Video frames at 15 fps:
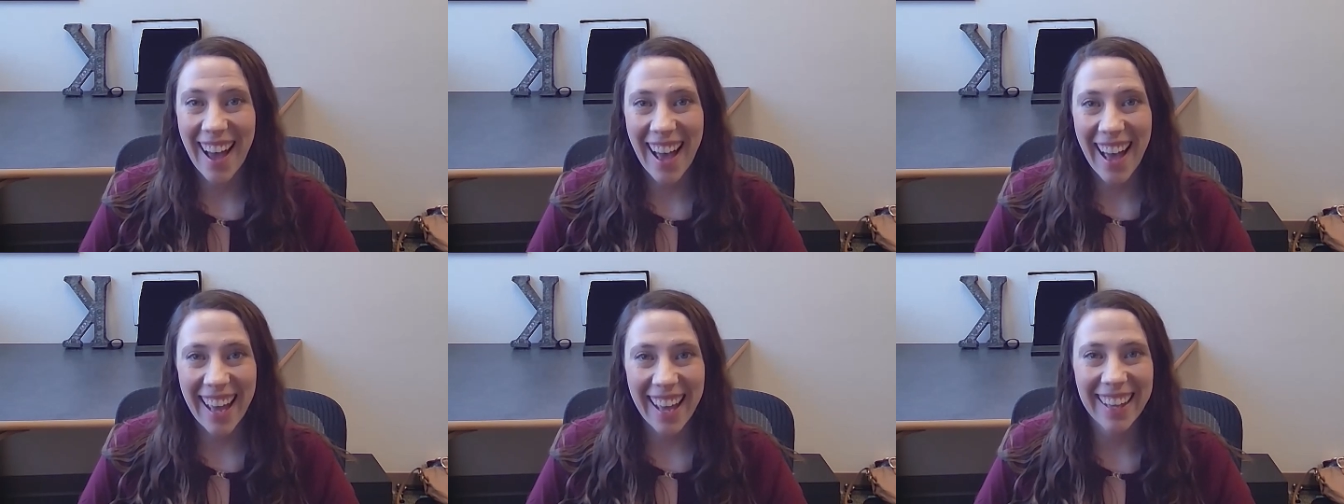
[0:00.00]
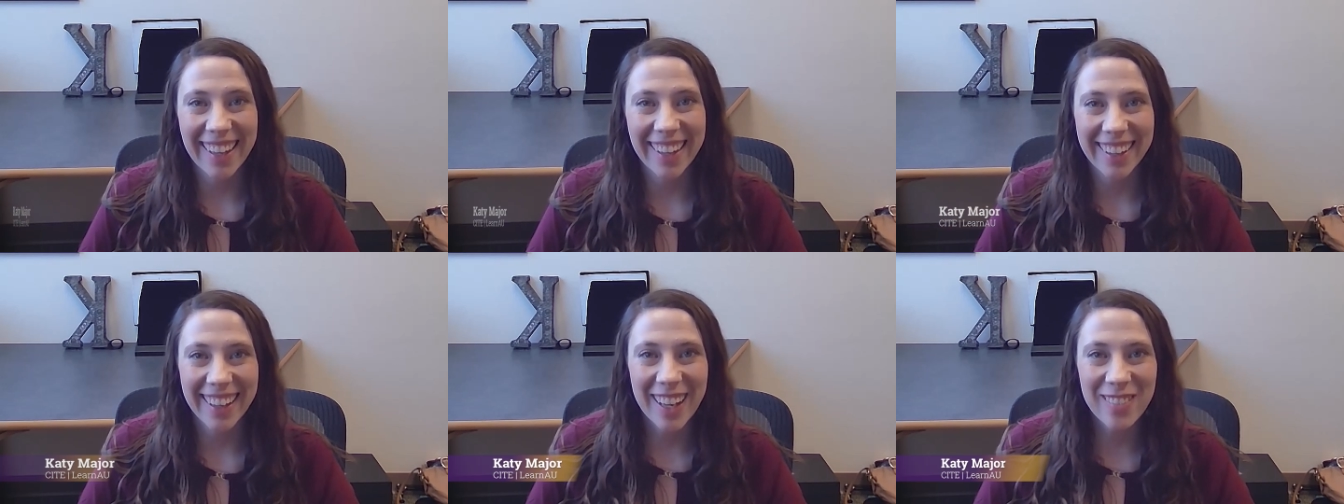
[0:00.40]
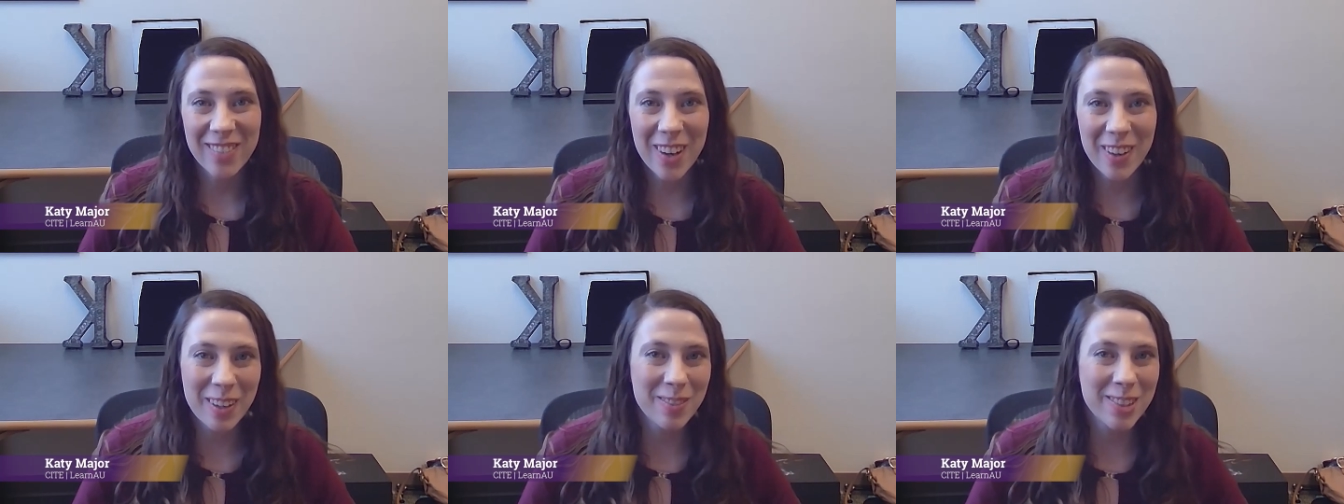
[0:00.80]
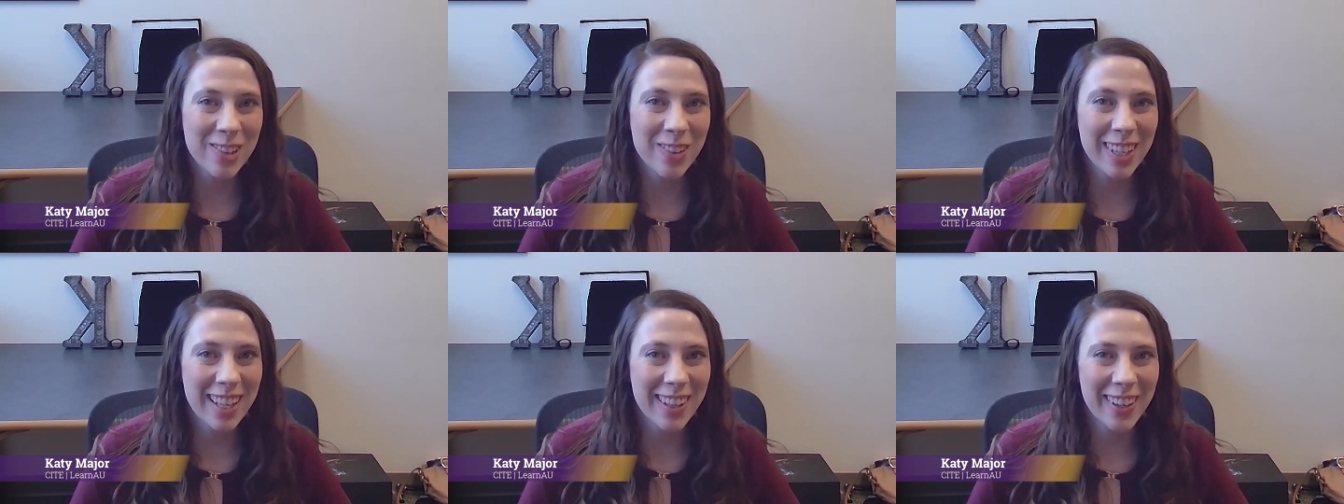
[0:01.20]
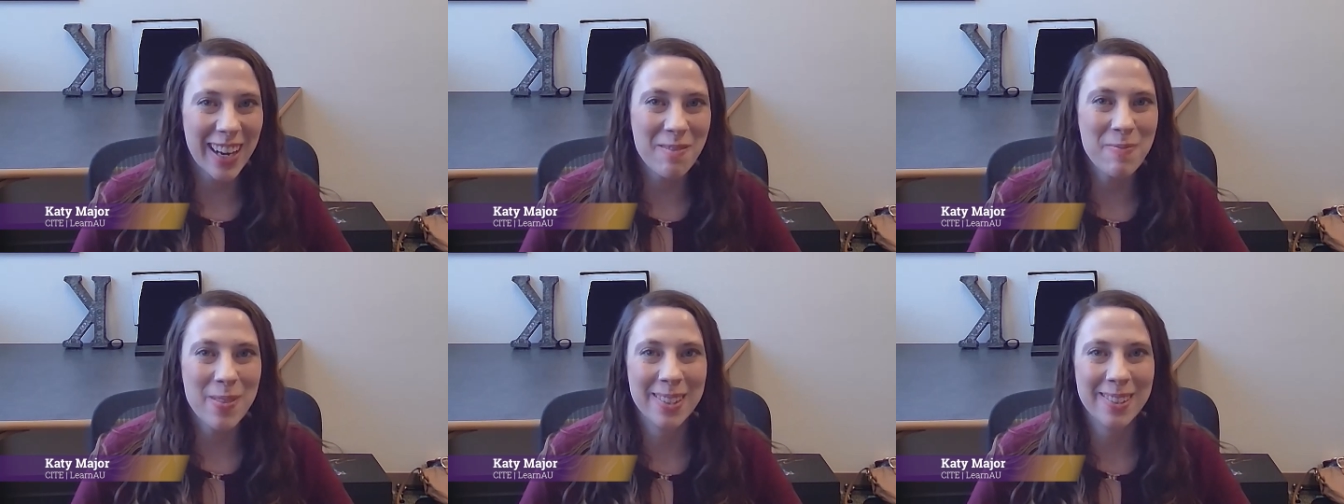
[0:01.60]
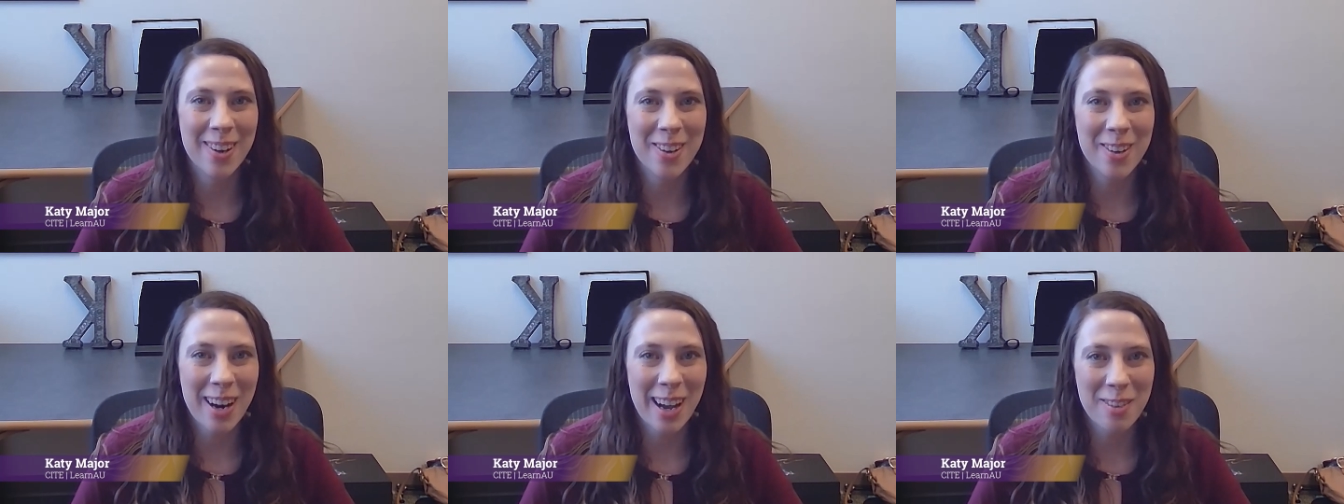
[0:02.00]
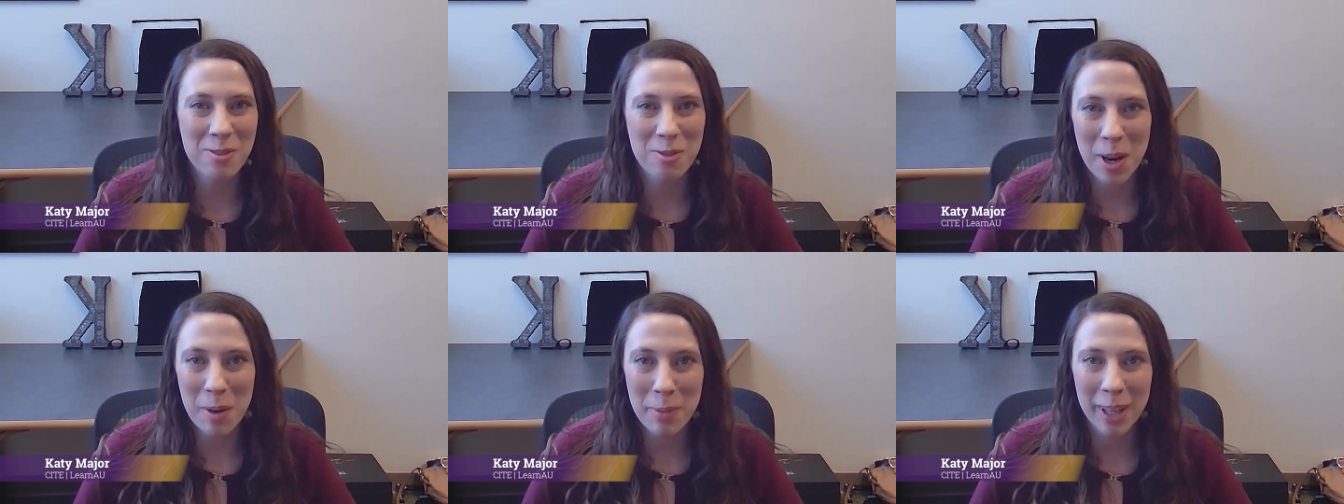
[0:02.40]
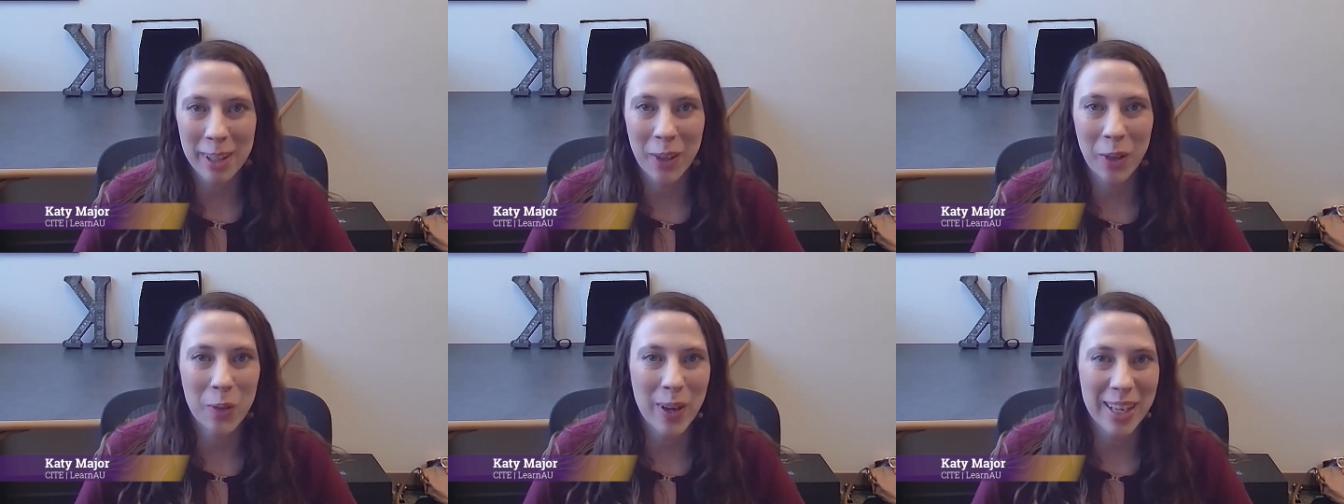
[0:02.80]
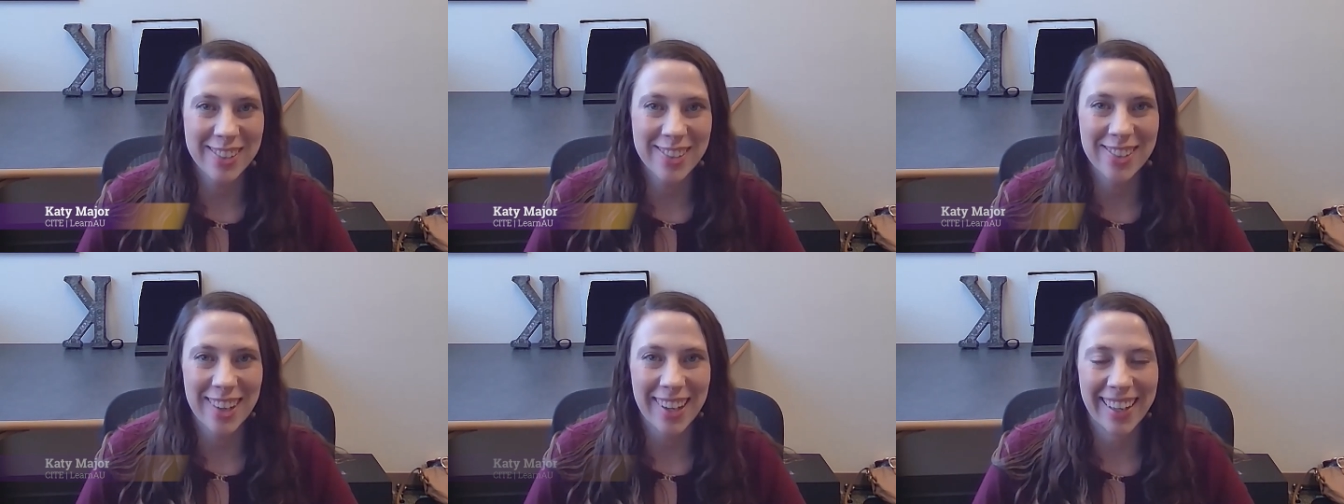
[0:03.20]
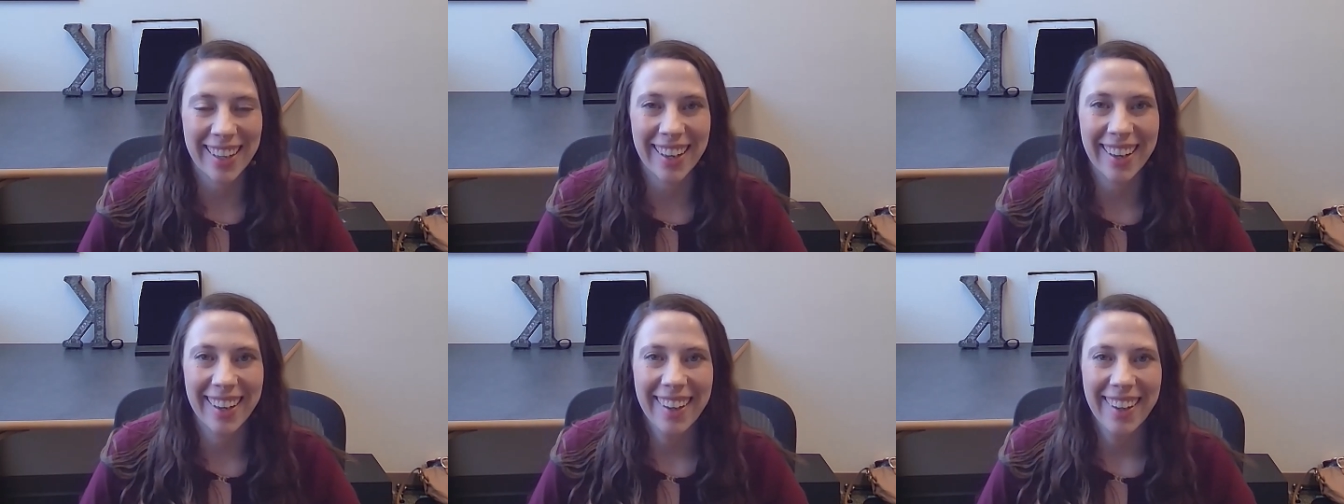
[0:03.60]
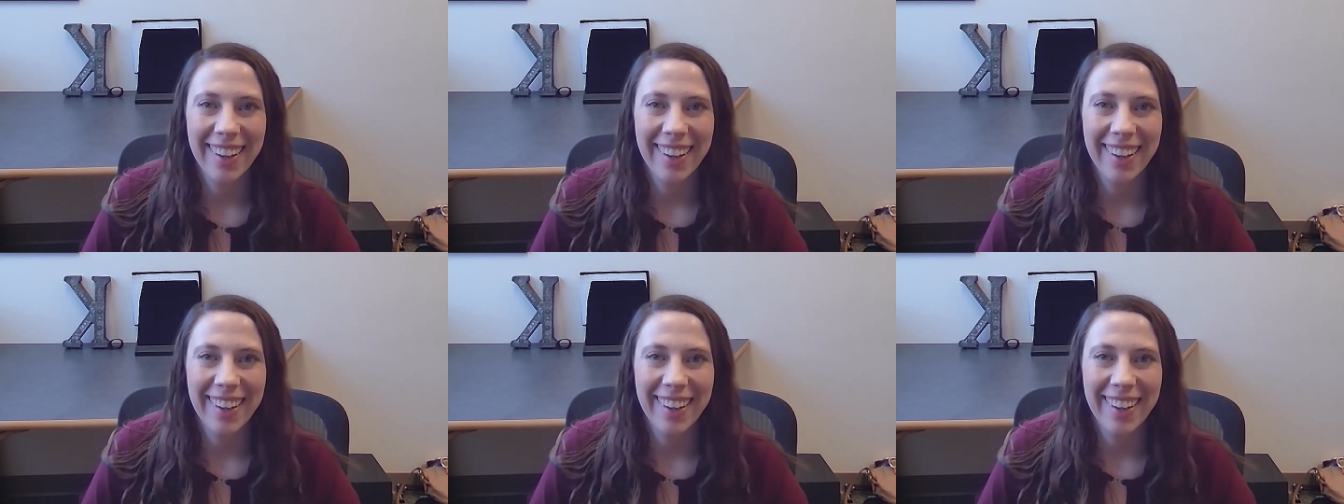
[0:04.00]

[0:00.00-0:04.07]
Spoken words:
Hi, and welcome to another episode of One Burning Question.